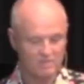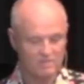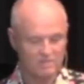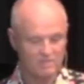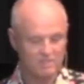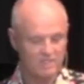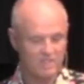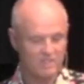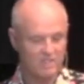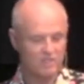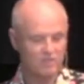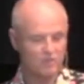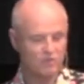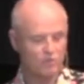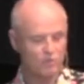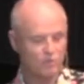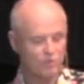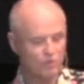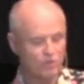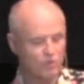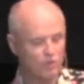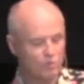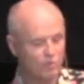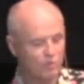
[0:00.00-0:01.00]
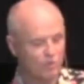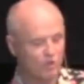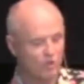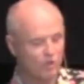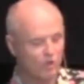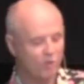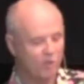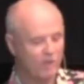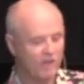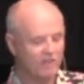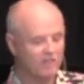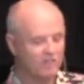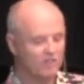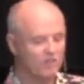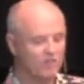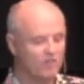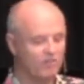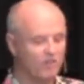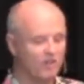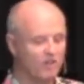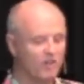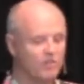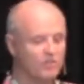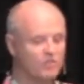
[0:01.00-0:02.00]
Second, the groom would go back to the
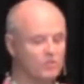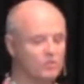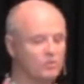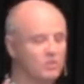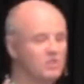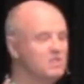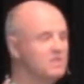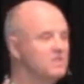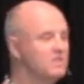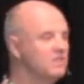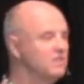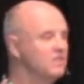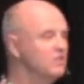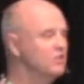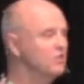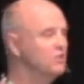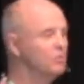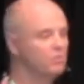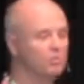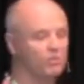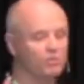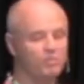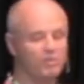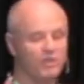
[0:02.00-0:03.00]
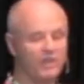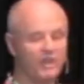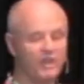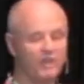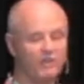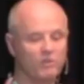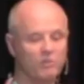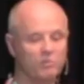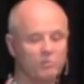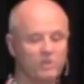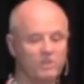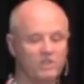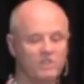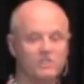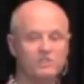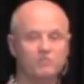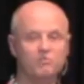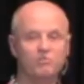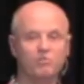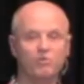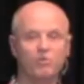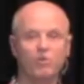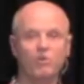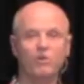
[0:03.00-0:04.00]
father's residence to prepare a place
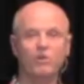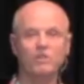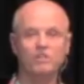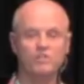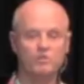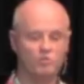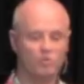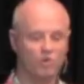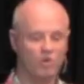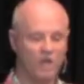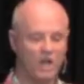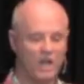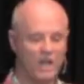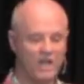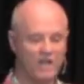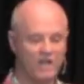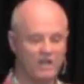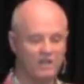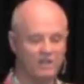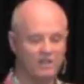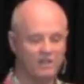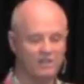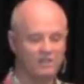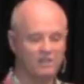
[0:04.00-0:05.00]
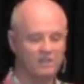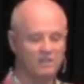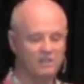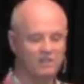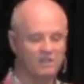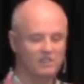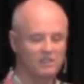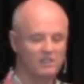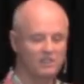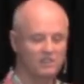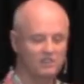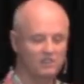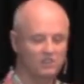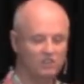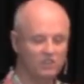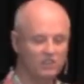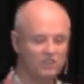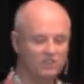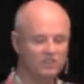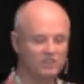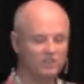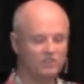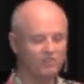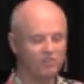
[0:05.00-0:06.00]
for his bride.
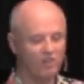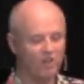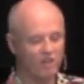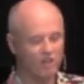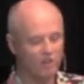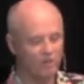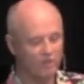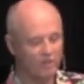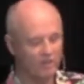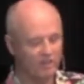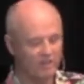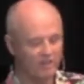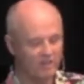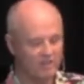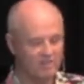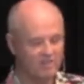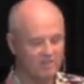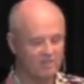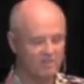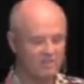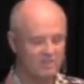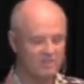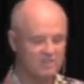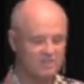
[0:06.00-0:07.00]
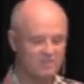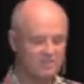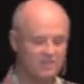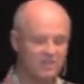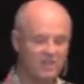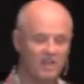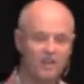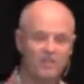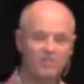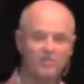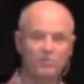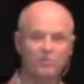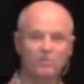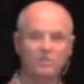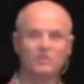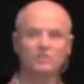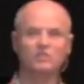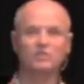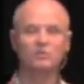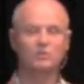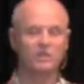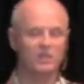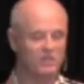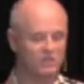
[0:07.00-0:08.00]
Jesus, following the, his death and
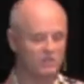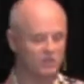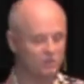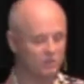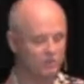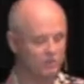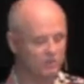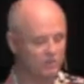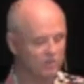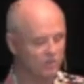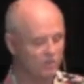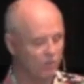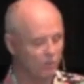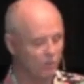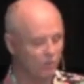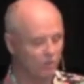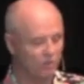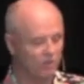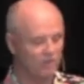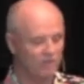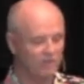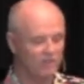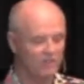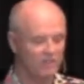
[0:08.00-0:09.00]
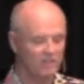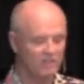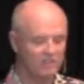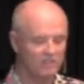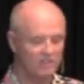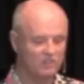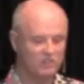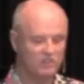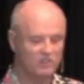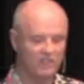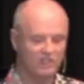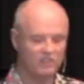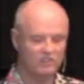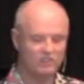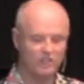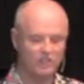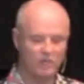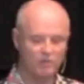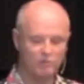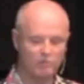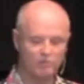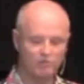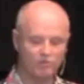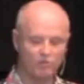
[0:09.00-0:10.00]
resurrection, we are told in John
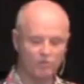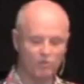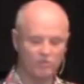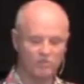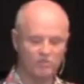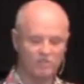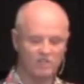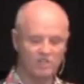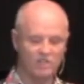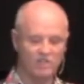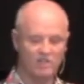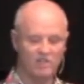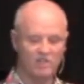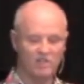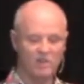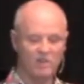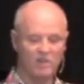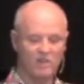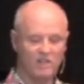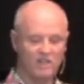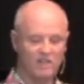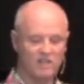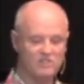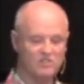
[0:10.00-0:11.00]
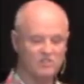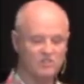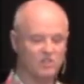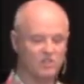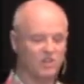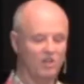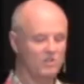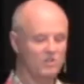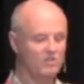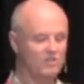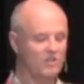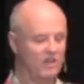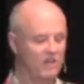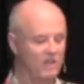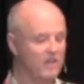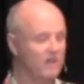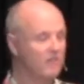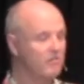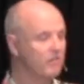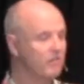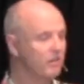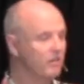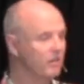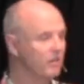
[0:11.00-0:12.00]
chapter 14, has gone to
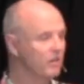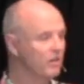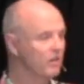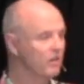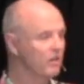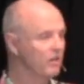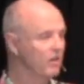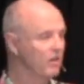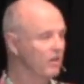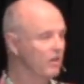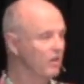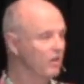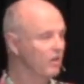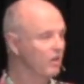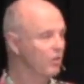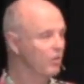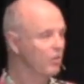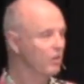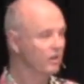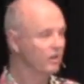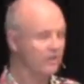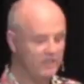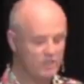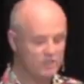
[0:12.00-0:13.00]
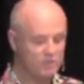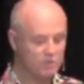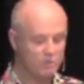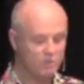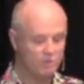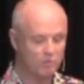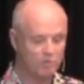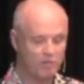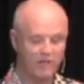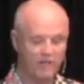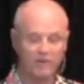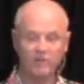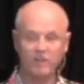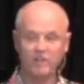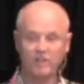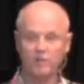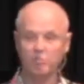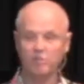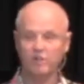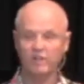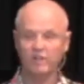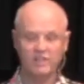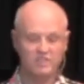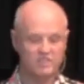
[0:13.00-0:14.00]
heaven where he is preparing a
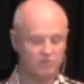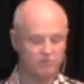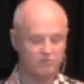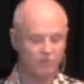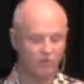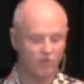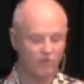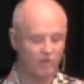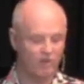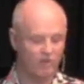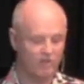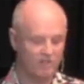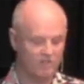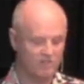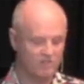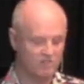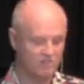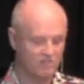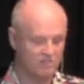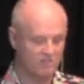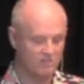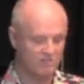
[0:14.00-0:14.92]
place for us.